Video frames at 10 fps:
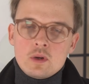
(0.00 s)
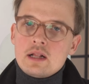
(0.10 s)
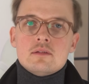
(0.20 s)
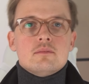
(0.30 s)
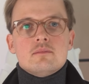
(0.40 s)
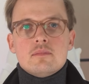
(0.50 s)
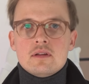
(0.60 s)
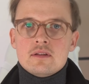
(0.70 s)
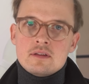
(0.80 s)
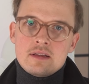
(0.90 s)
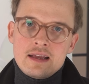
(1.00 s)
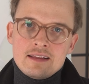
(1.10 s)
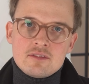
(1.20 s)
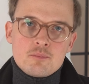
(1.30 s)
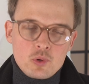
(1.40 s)
Well,
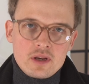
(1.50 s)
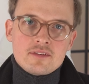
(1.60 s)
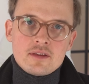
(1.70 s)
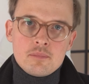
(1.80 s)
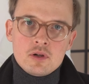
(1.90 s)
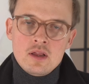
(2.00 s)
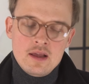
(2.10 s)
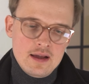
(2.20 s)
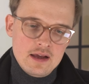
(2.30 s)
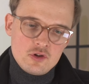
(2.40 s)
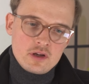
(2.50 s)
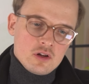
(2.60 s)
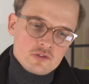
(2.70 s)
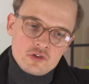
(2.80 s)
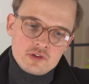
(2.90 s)
it's pretty simple, and you can
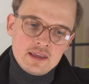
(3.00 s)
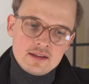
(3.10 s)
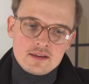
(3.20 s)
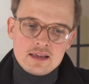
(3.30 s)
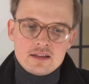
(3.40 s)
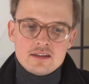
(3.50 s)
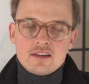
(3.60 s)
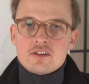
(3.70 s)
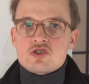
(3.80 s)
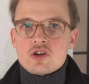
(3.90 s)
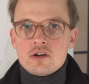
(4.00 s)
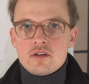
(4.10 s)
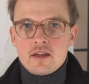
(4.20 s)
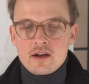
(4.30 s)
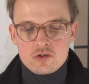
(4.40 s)
also see it in the
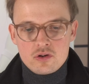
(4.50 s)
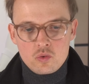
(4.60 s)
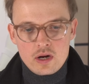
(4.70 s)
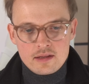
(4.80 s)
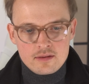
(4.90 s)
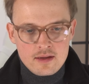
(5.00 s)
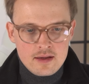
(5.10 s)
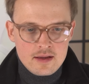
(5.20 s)
chart here to the right.